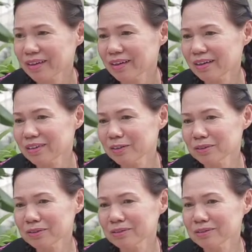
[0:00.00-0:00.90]

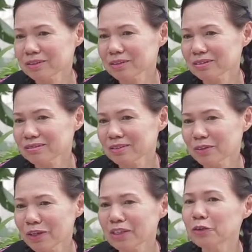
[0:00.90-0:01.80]
And
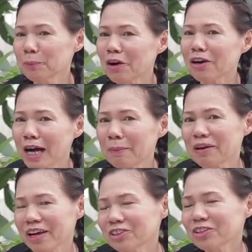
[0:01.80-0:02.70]
when the report come
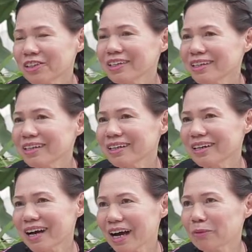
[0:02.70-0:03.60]
out, actually,
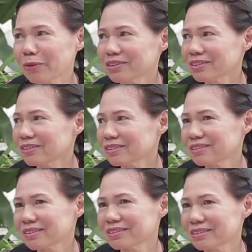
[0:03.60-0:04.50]
I was
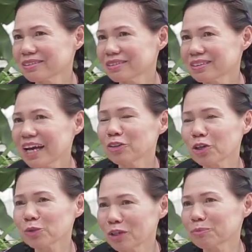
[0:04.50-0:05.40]

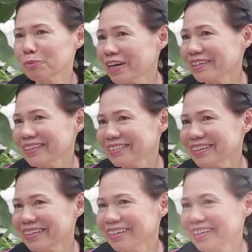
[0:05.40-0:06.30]
diagnosed with breast cancer.